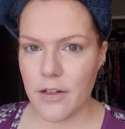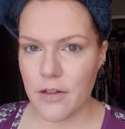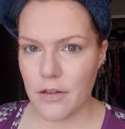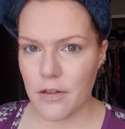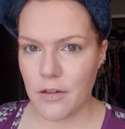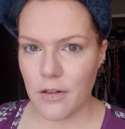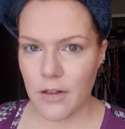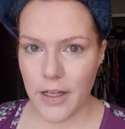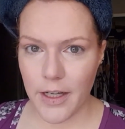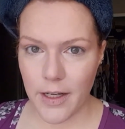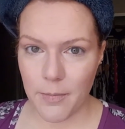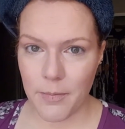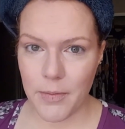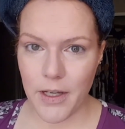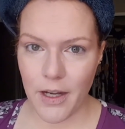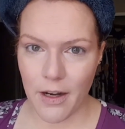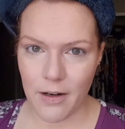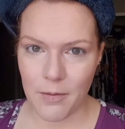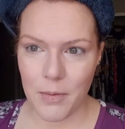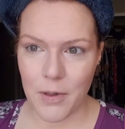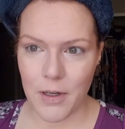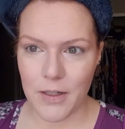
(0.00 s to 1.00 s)
occasional
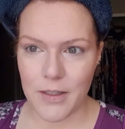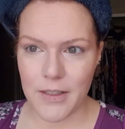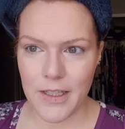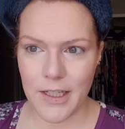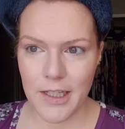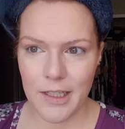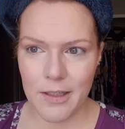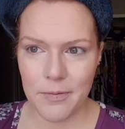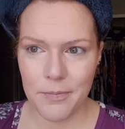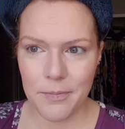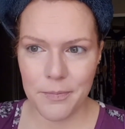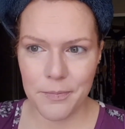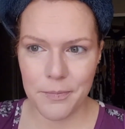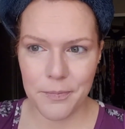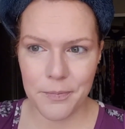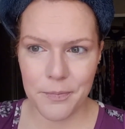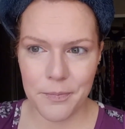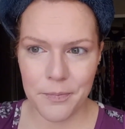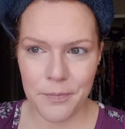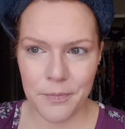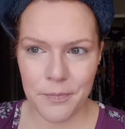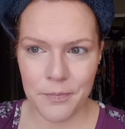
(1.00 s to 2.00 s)
hip young person.
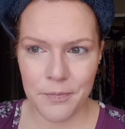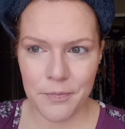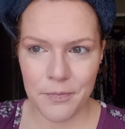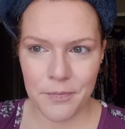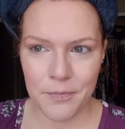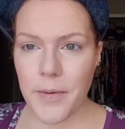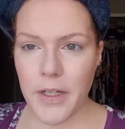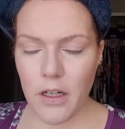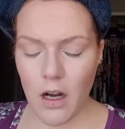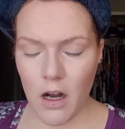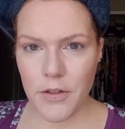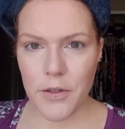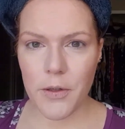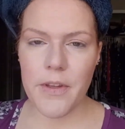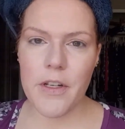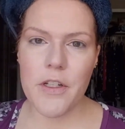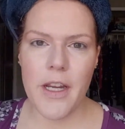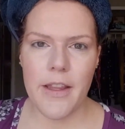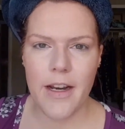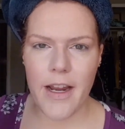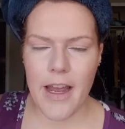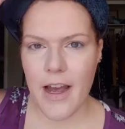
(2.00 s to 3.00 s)
So I'm going to
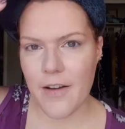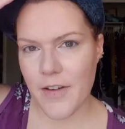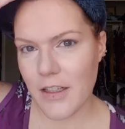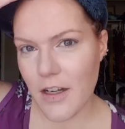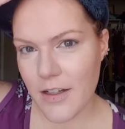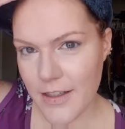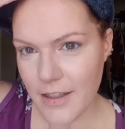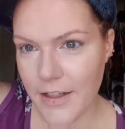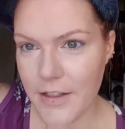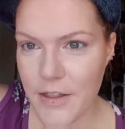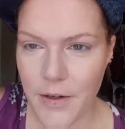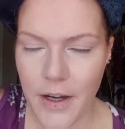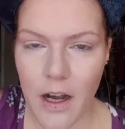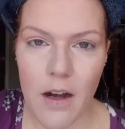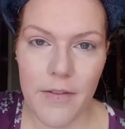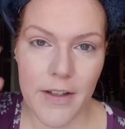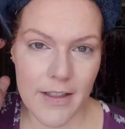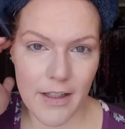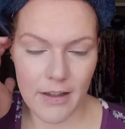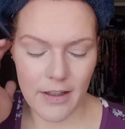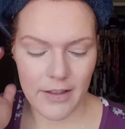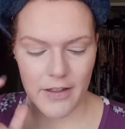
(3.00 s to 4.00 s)
contour with the shade that I have. I lost the
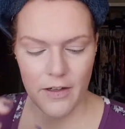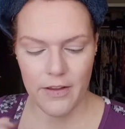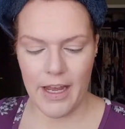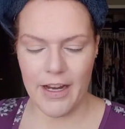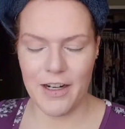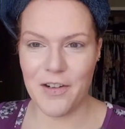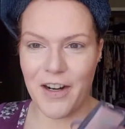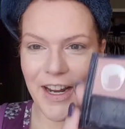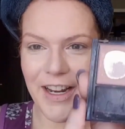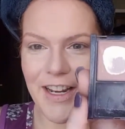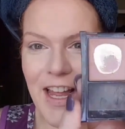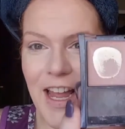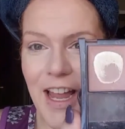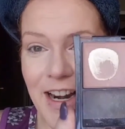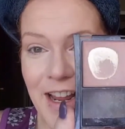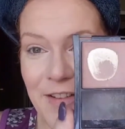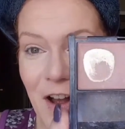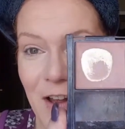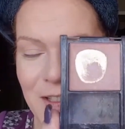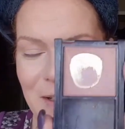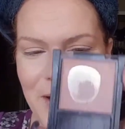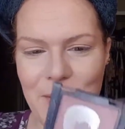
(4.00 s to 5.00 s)
lid to it. Obviously, the lid's not that
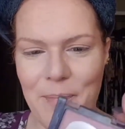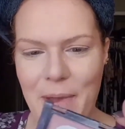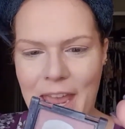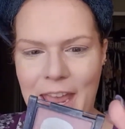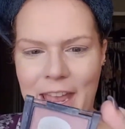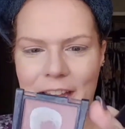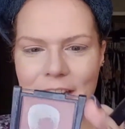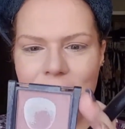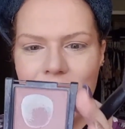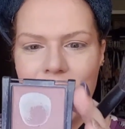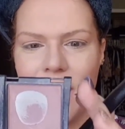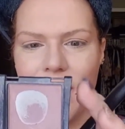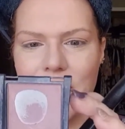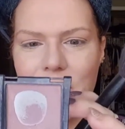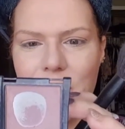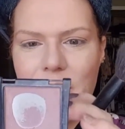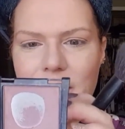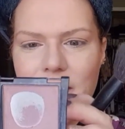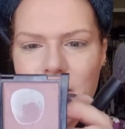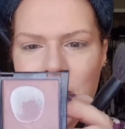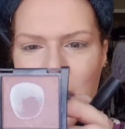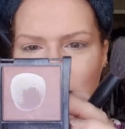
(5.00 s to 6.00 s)
great. And I've also hit pan.
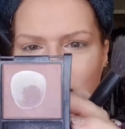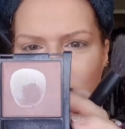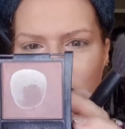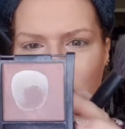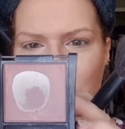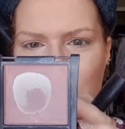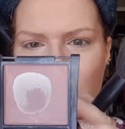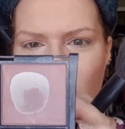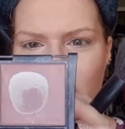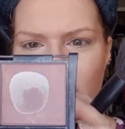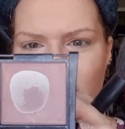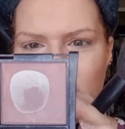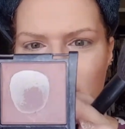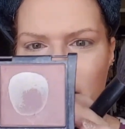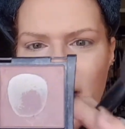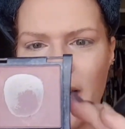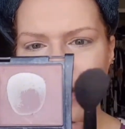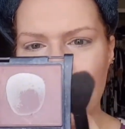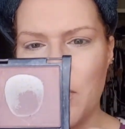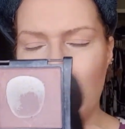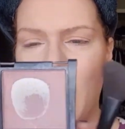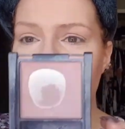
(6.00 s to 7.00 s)
So this is a Maybelline Fit Me
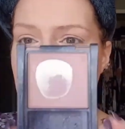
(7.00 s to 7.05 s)
product,